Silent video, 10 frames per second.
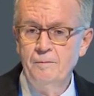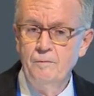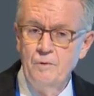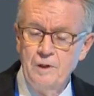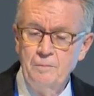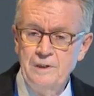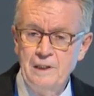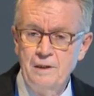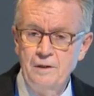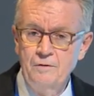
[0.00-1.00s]
working
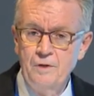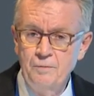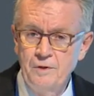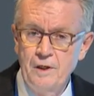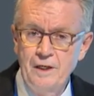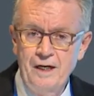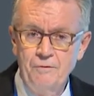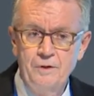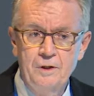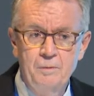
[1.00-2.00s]
particularly in sub-Saharan
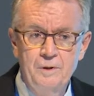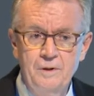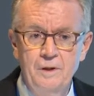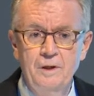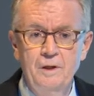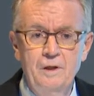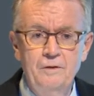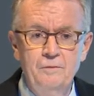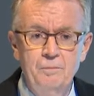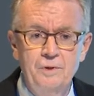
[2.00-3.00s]
Africa. But
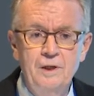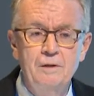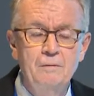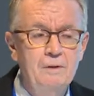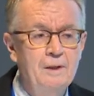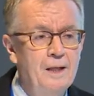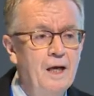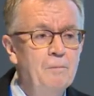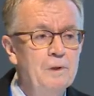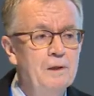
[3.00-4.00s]
it's pretty
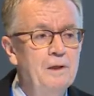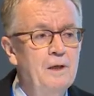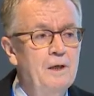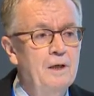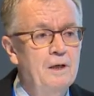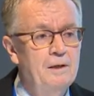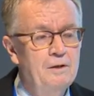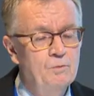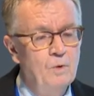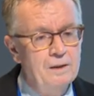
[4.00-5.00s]
alarming.
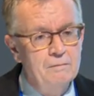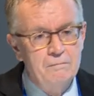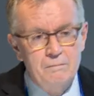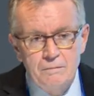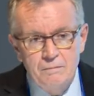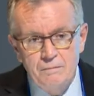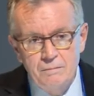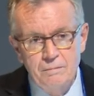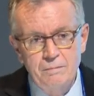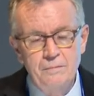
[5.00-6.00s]
Here's one
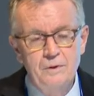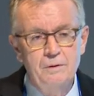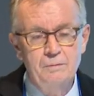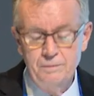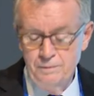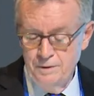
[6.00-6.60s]
little